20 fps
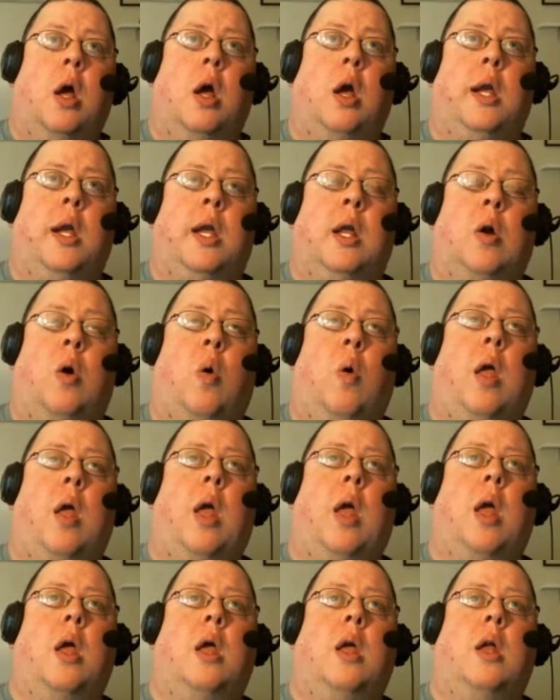you know,
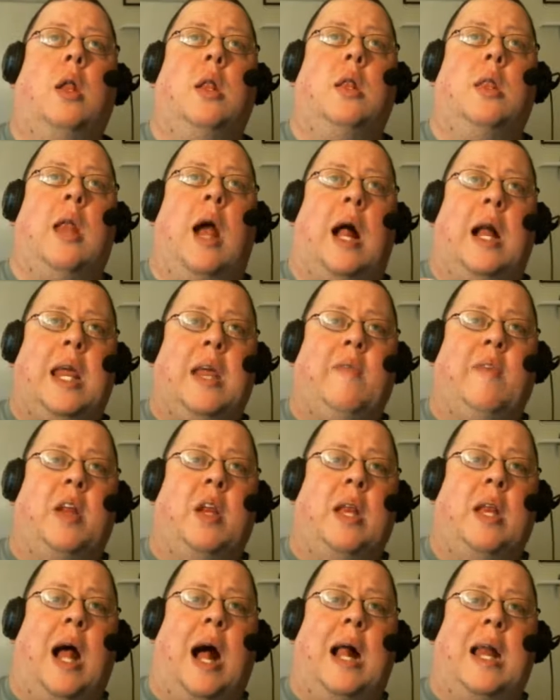not
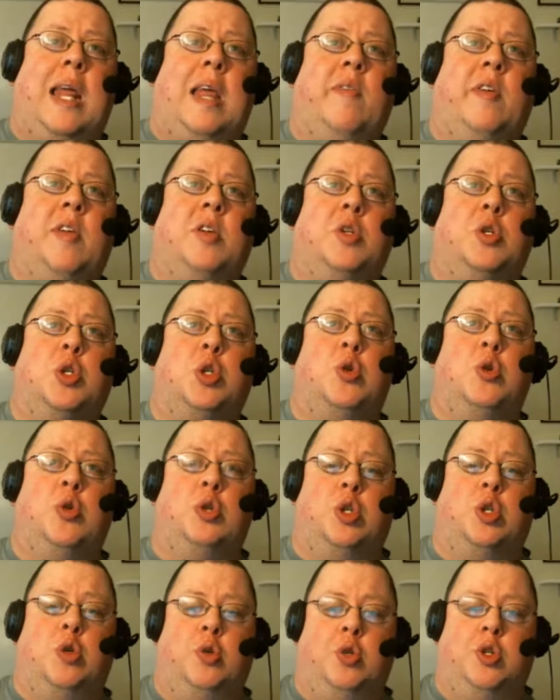even
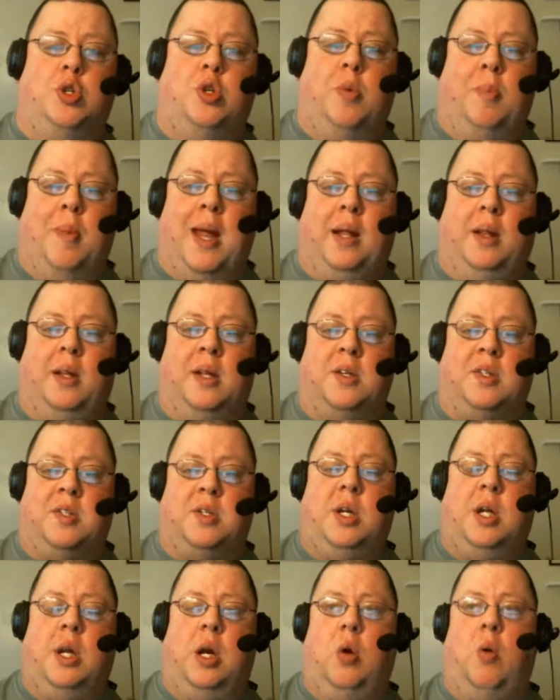to make this,
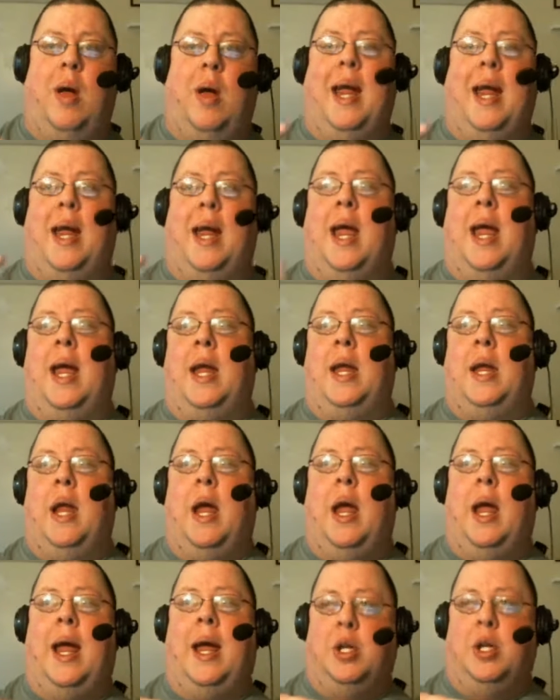
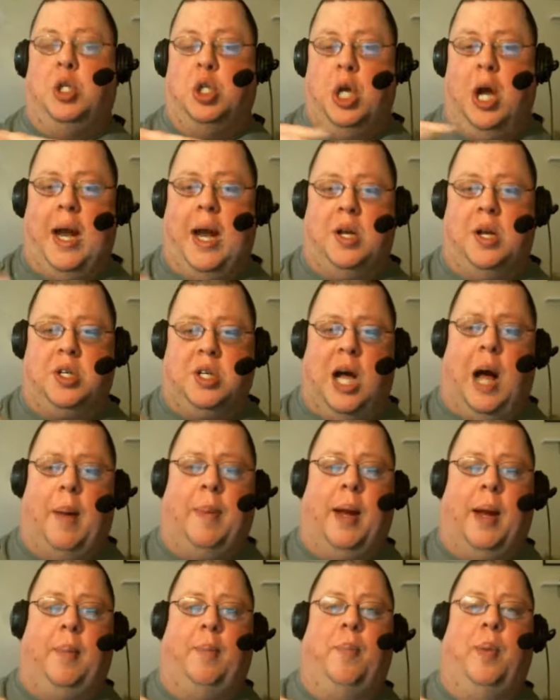a giant
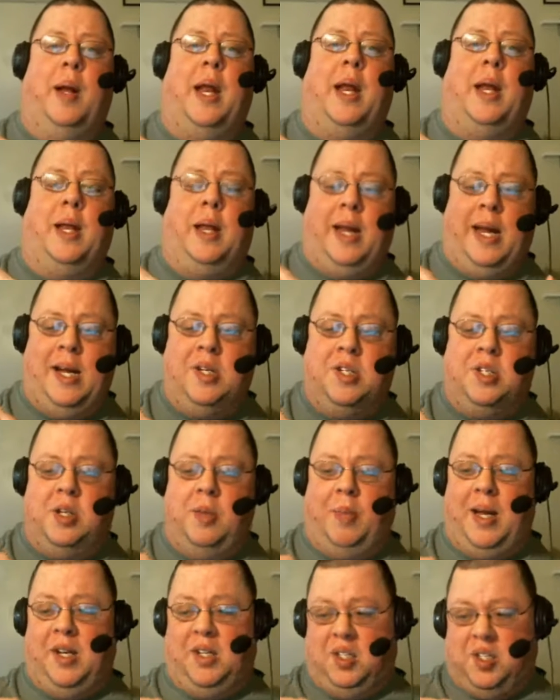topic, but it needs to
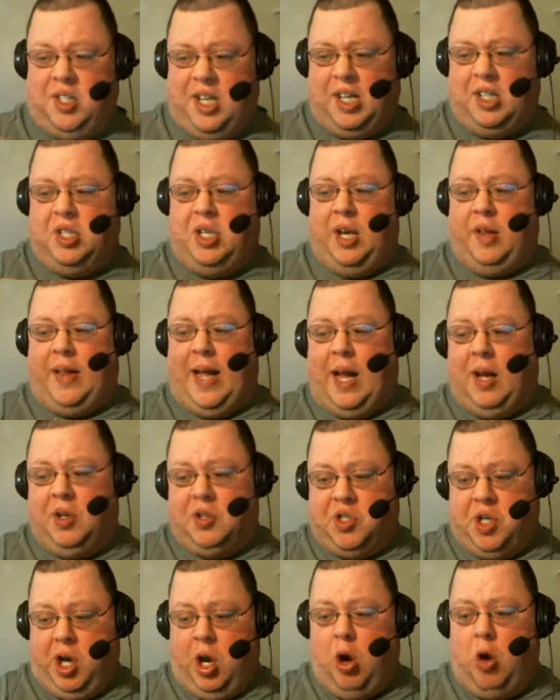be
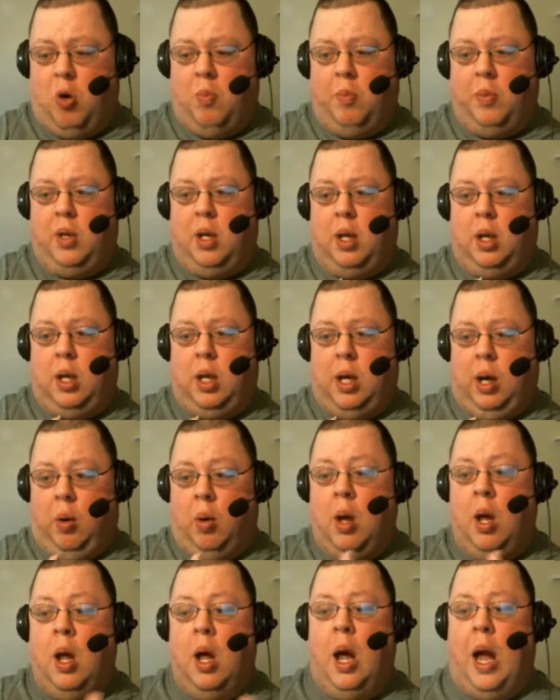60,000 home,
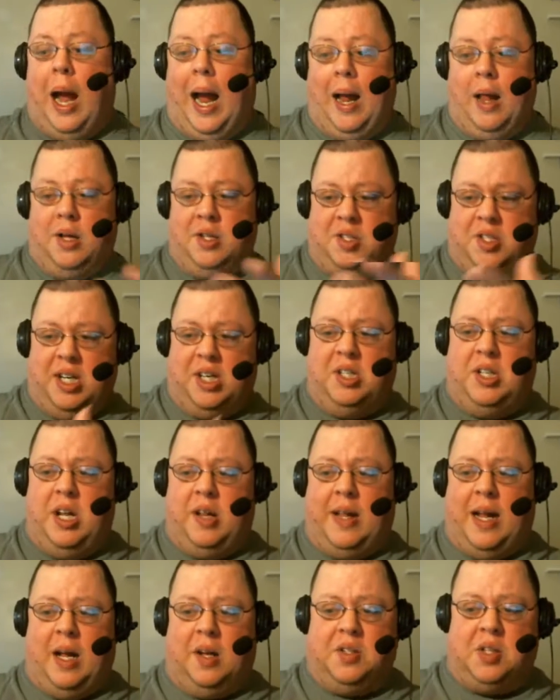at
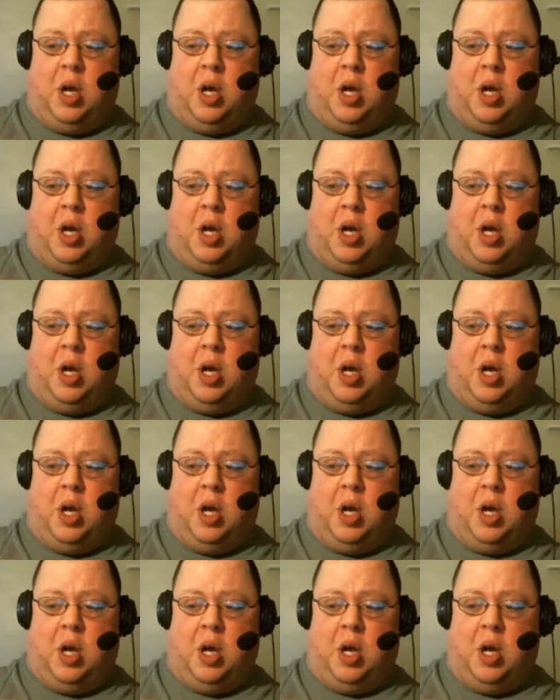60,000